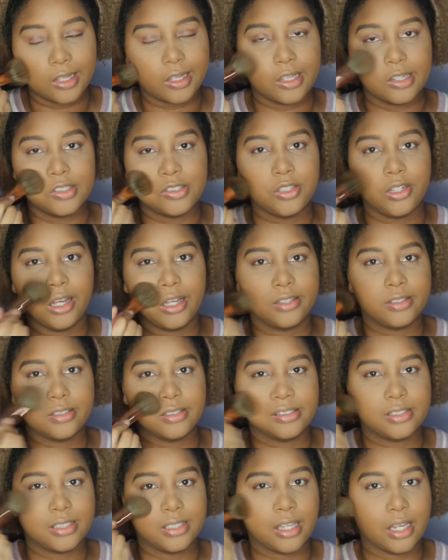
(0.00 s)
Like, as you guys
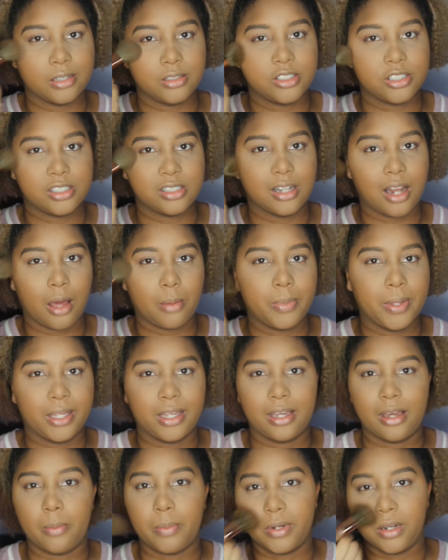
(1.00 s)
can see, I'm just not
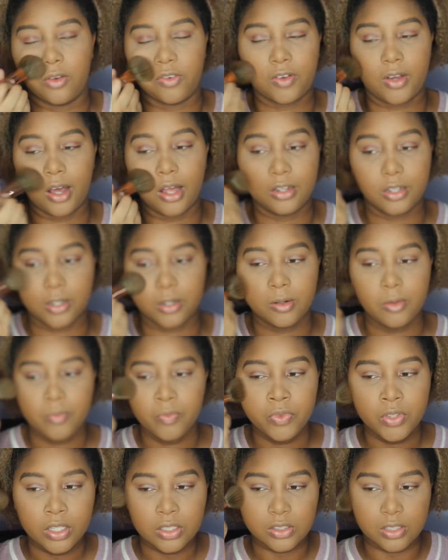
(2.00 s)
picking up enough color.
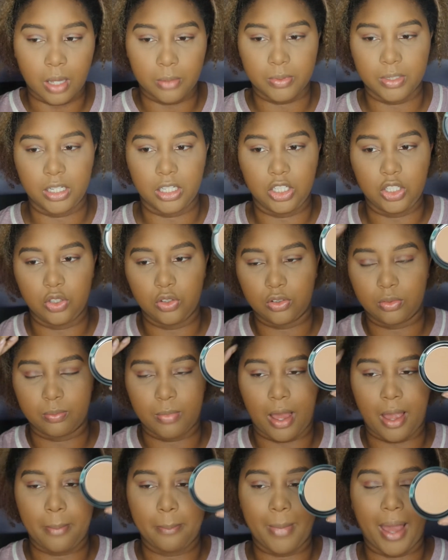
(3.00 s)
So I'm going to use
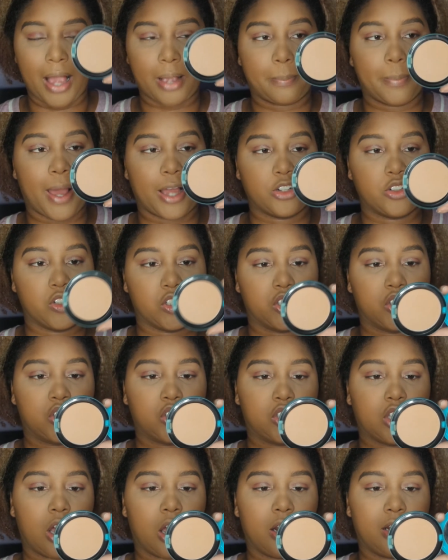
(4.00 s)
my MAC Patrick
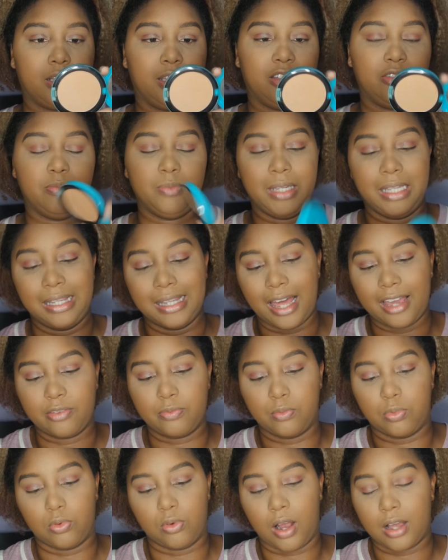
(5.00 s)
Star Give Me
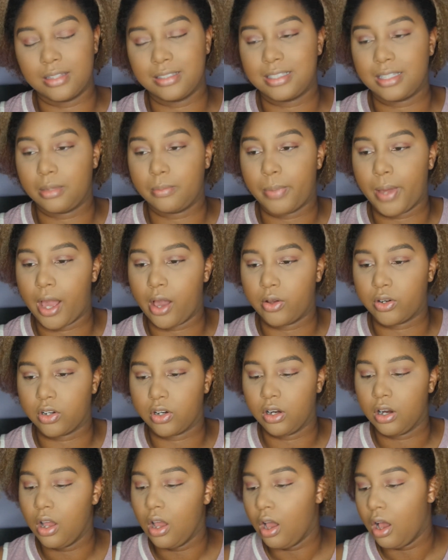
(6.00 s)
Life bronzing
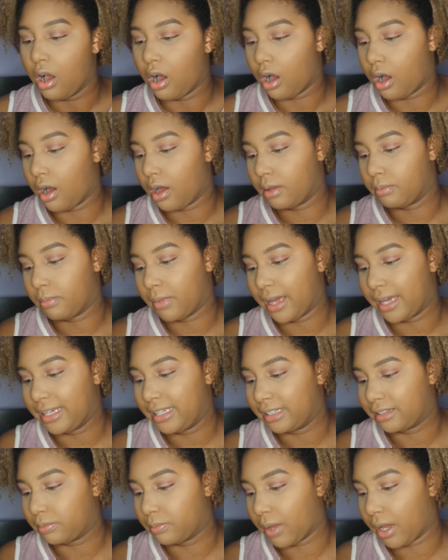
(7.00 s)
powder on my
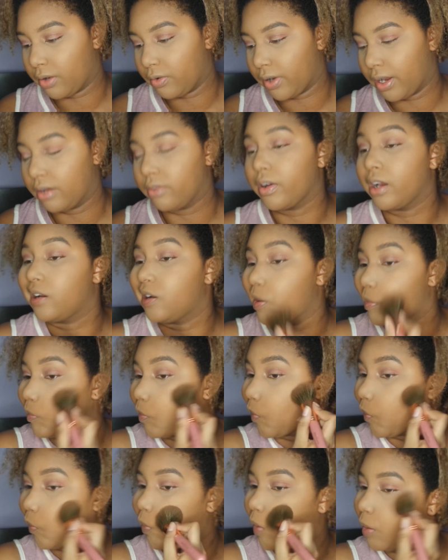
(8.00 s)
It's My Ray Ray
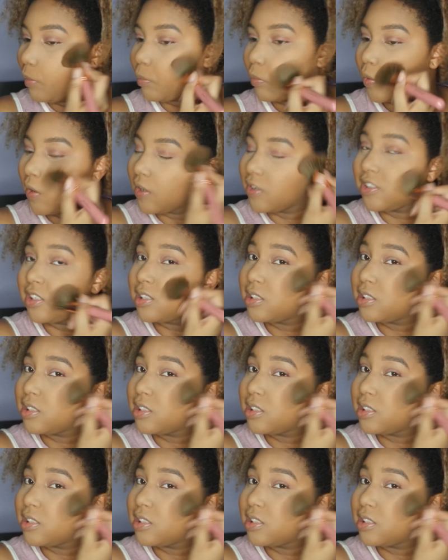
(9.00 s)
#1 brush.